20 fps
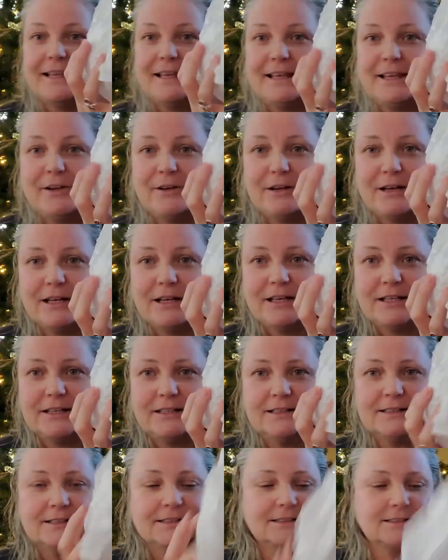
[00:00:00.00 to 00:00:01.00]
Here it
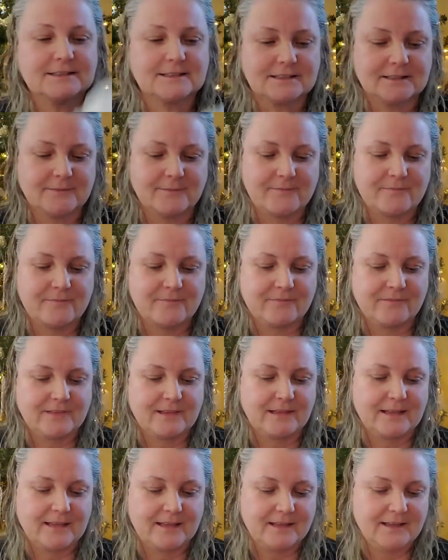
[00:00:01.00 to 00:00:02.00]
is.
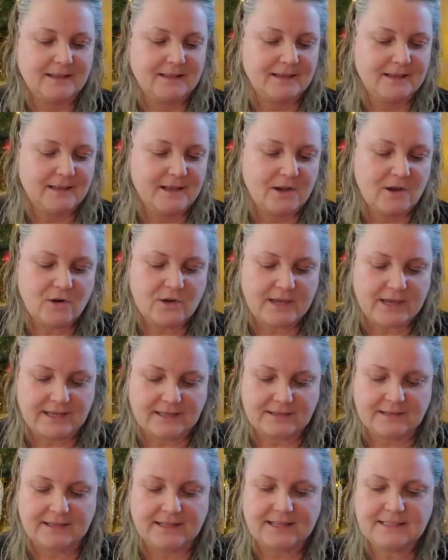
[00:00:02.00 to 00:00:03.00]
Okay,
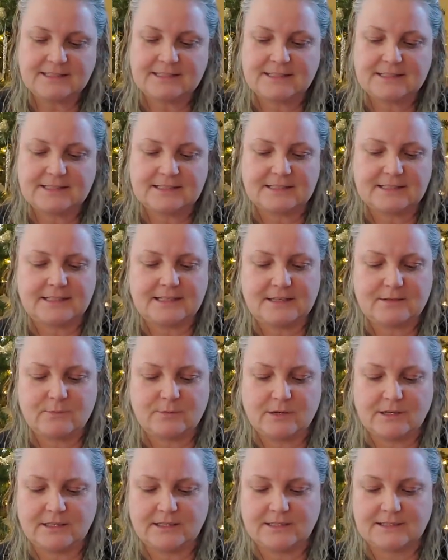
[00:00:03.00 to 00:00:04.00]
let's see
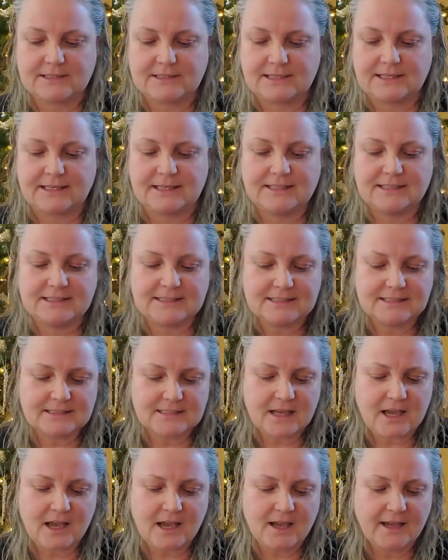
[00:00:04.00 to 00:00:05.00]
what's
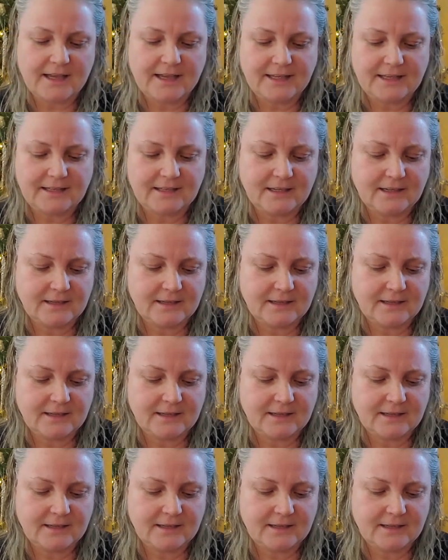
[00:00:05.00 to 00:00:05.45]
inside.